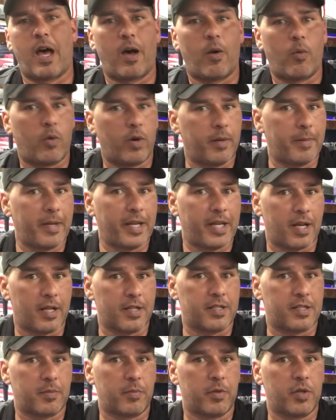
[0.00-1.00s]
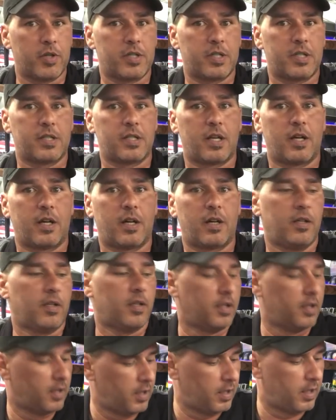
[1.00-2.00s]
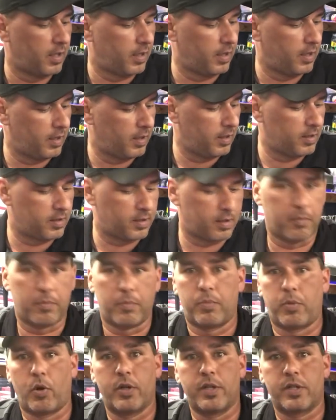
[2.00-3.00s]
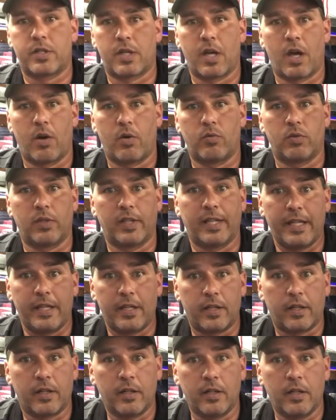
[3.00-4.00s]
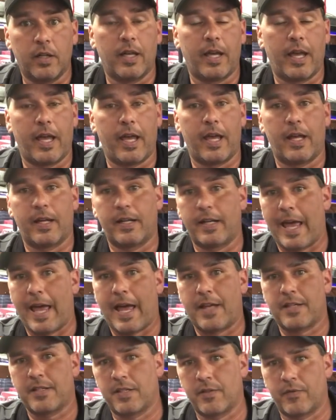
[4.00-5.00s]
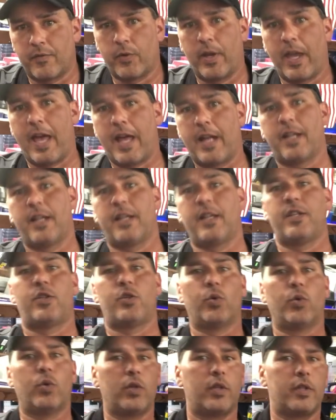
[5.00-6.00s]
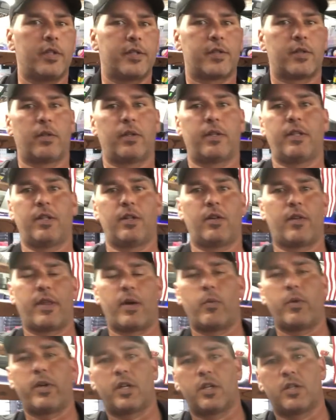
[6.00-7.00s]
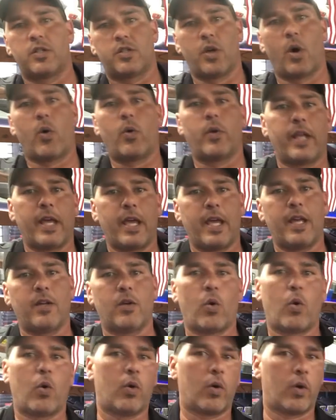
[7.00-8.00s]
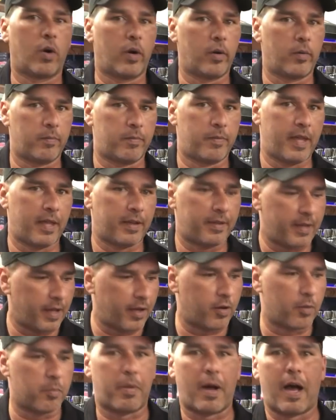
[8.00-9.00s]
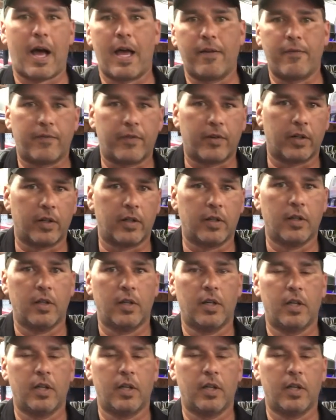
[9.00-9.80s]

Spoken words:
One of my customers is a Boy Scout leader and asked if we had any tools, that we could donate or that they could buy for,